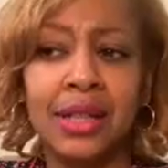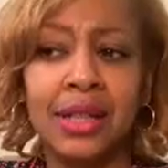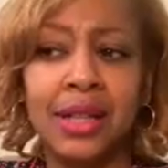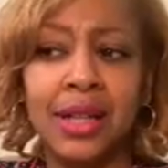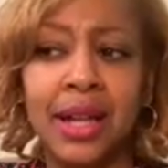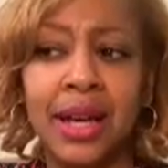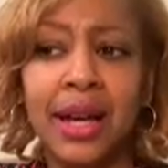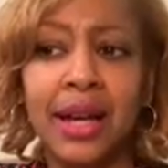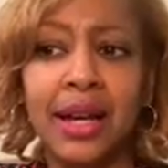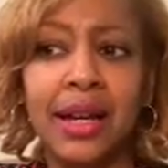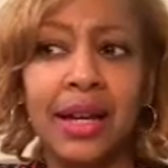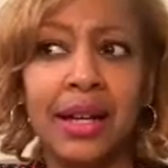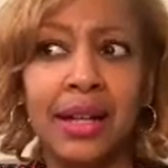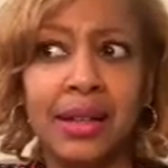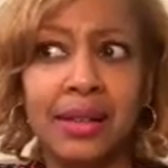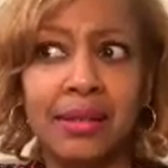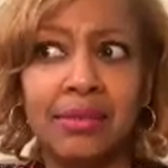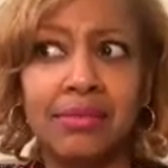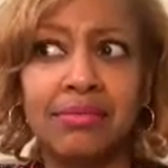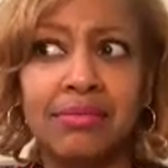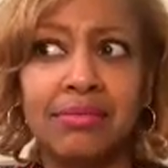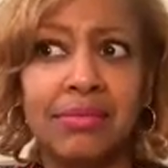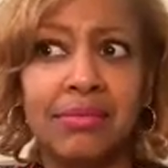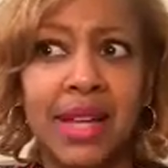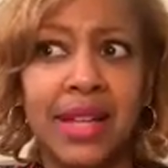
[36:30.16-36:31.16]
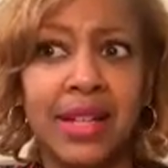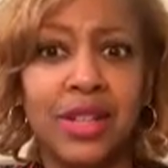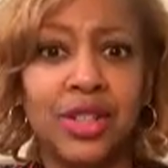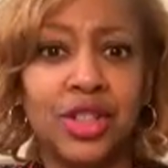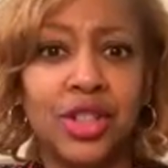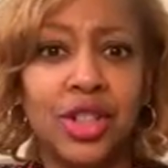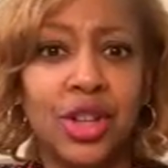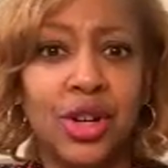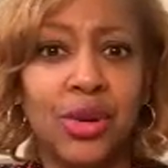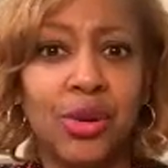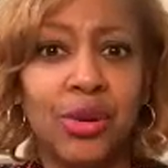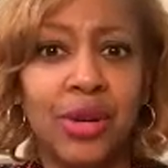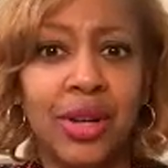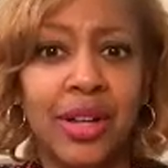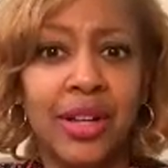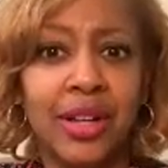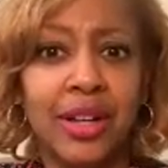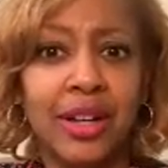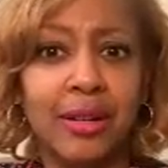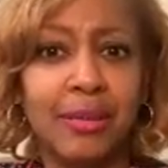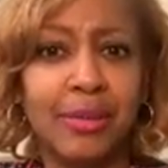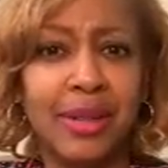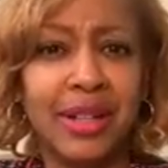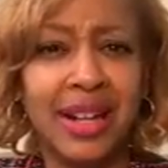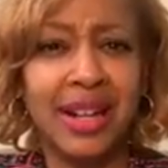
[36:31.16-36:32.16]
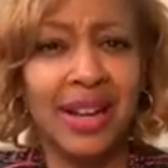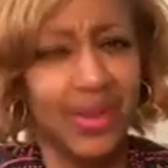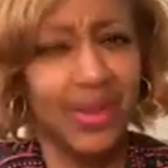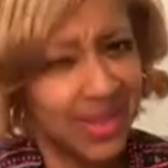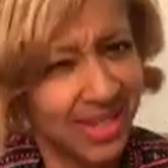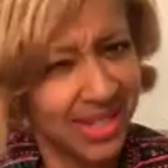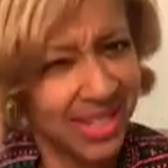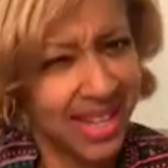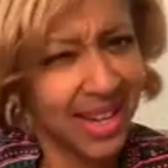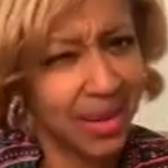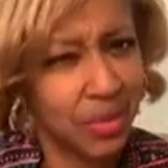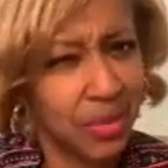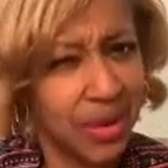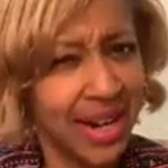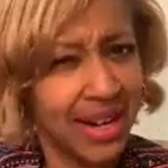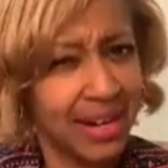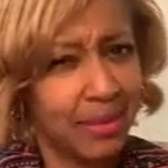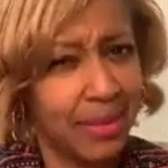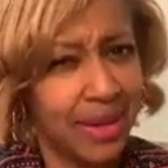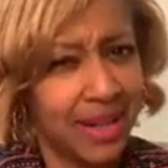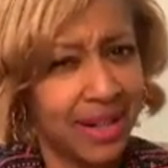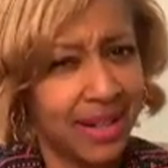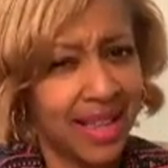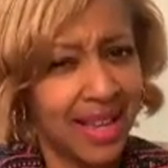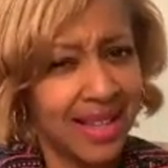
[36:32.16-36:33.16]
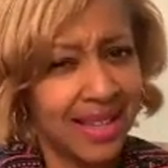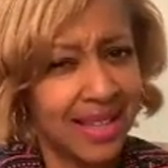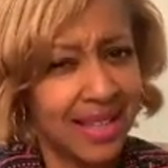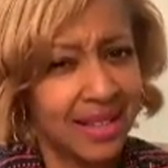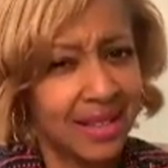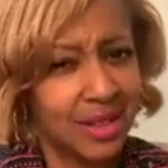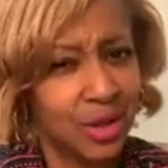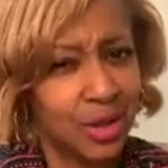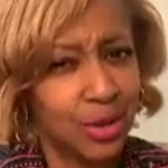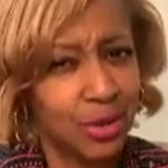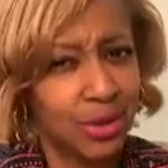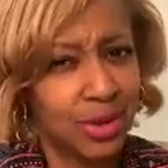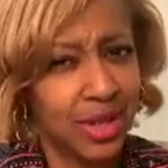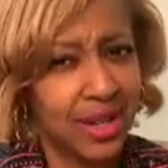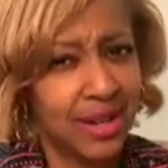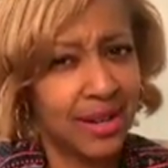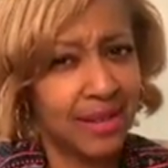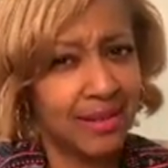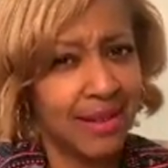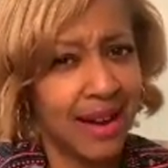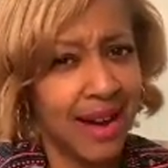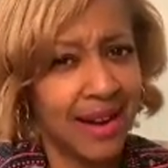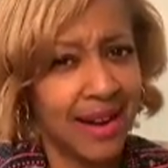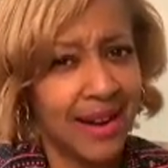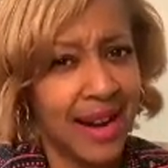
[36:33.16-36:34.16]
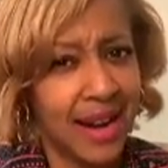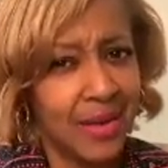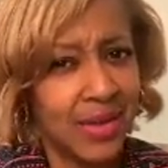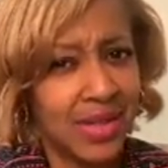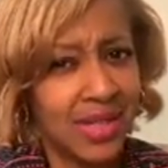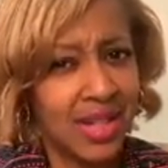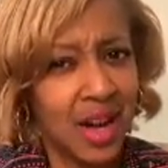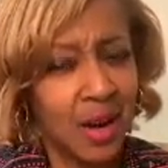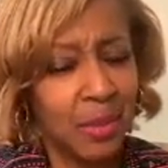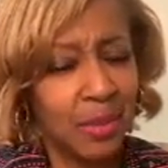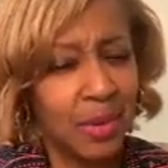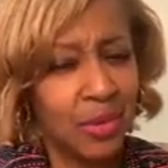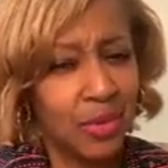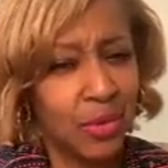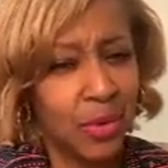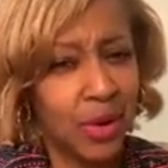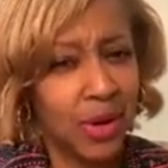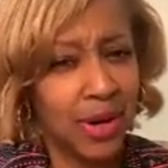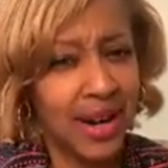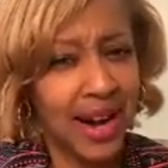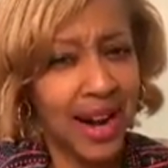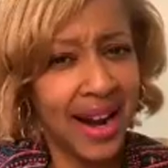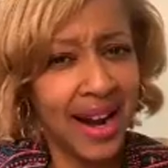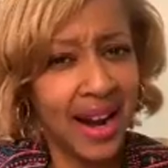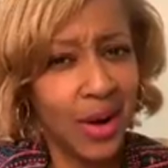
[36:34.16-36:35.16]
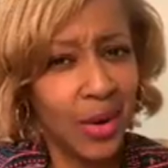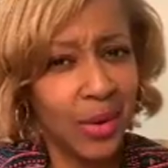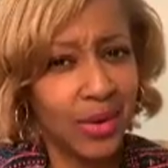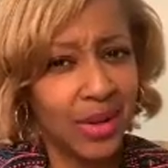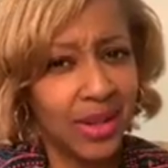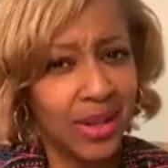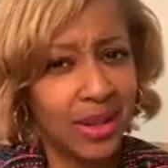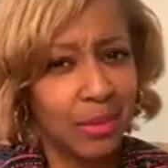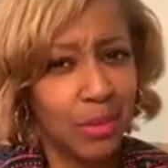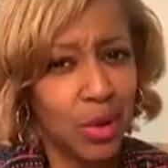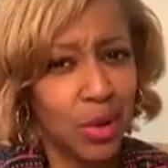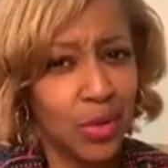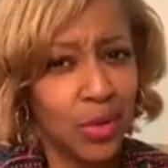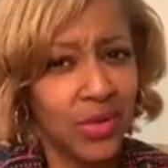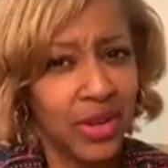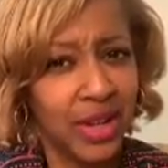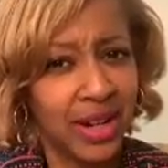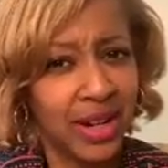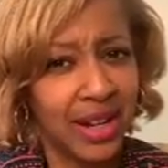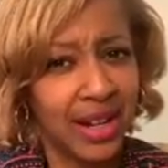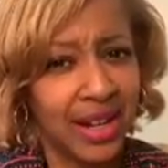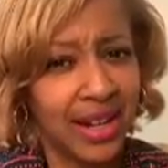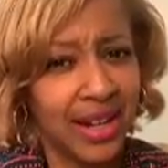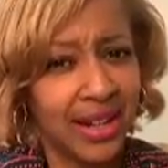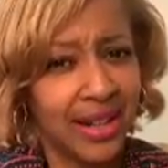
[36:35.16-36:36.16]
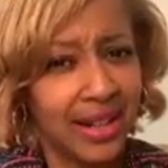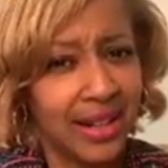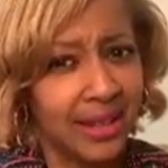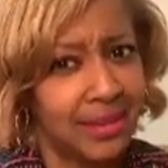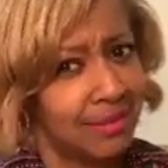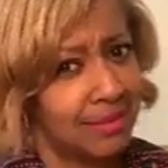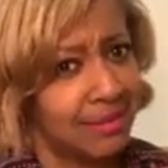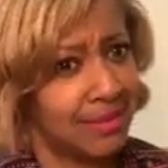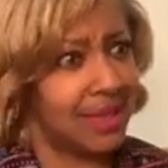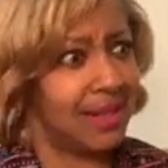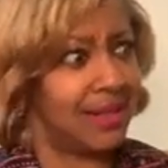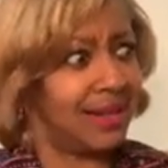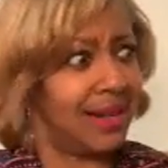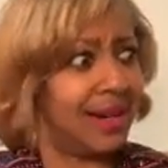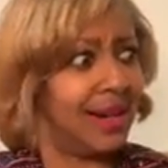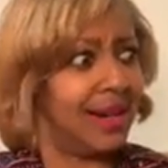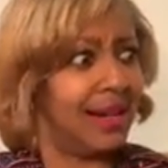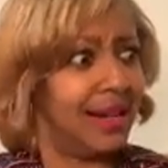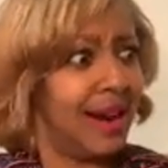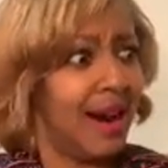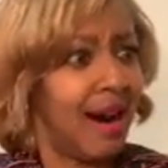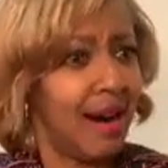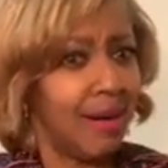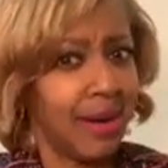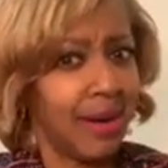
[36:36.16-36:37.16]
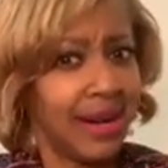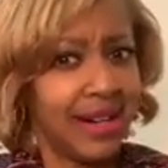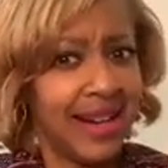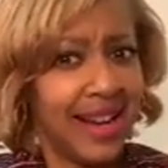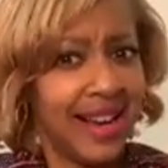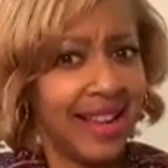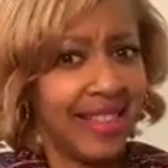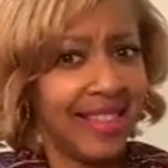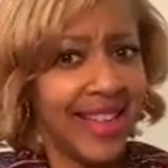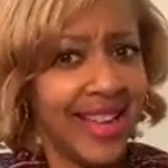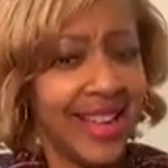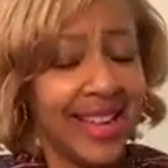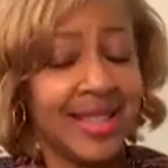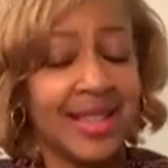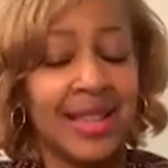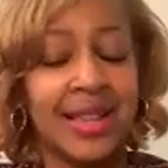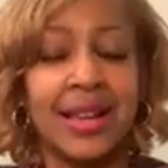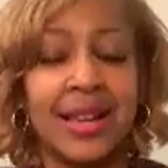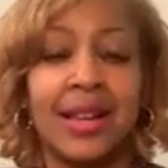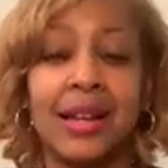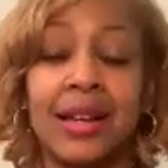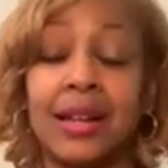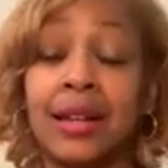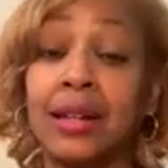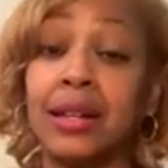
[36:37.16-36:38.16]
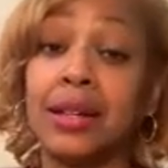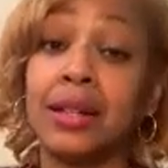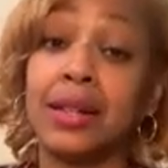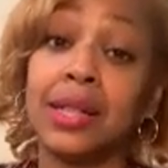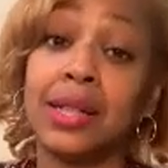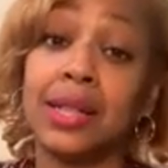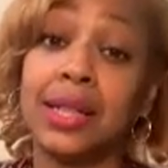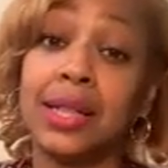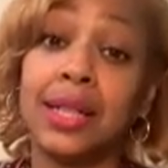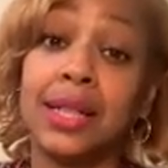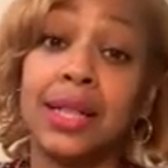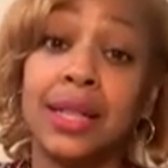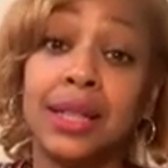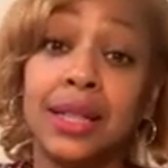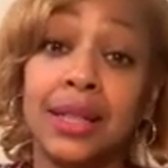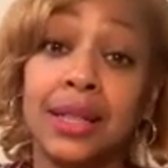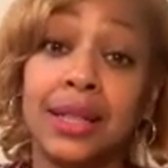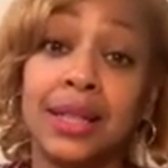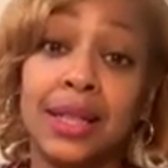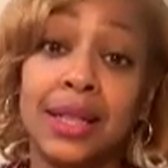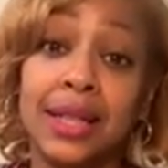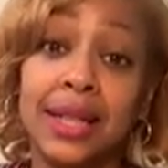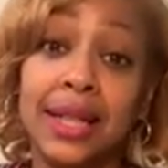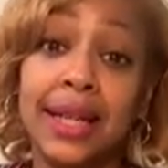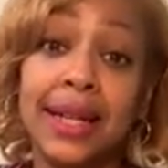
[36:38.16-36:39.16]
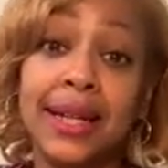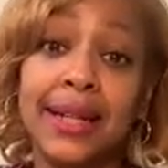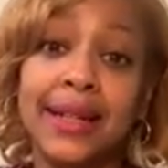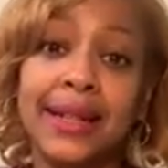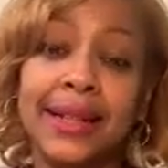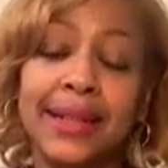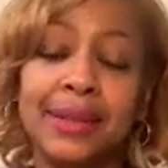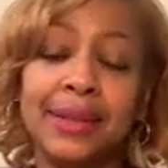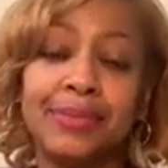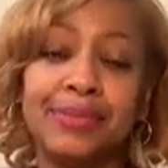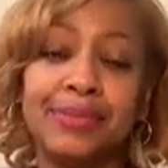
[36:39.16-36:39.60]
yeah, they showed him, and I was like, wait a minute, that's the dude that I never saw before now in the movie, and he didn't already did this. Yeah.